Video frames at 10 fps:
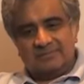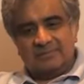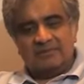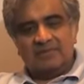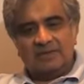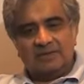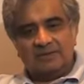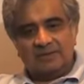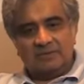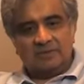my father
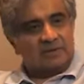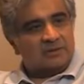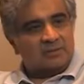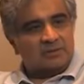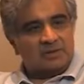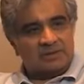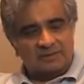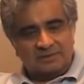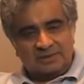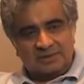still wanted me to
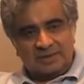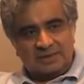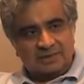continue the chartered